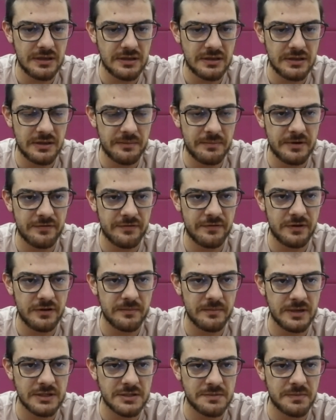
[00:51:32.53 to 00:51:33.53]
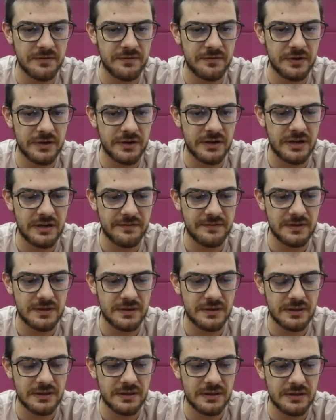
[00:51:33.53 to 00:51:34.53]
the performance before and
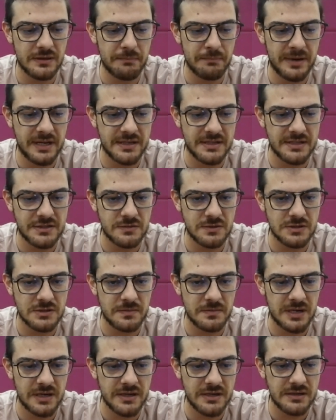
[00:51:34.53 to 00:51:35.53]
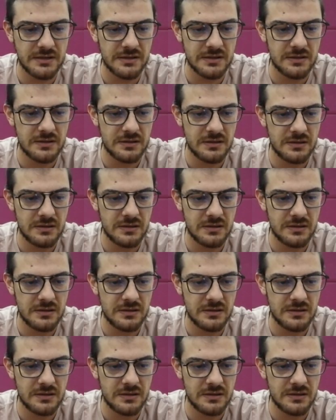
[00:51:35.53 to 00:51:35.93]
after the patch was applied?